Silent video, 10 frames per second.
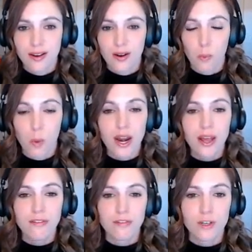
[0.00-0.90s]
What
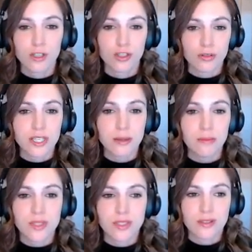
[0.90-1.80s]
if your
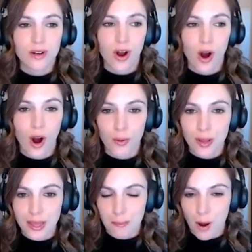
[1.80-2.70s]
dreams are
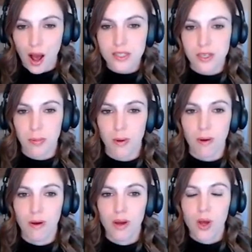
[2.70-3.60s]
really
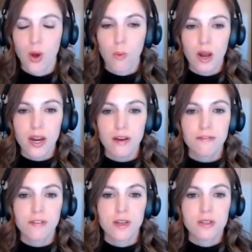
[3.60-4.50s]
possible? What
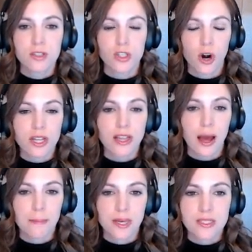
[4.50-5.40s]
if starting
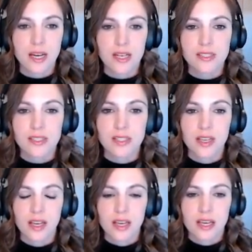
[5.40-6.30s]
that business
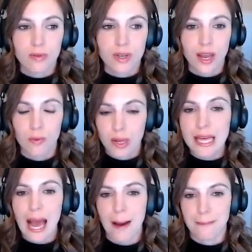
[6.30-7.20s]
can
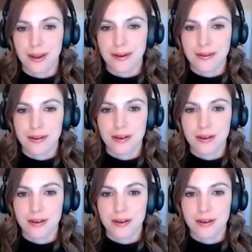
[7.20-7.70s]
really happen?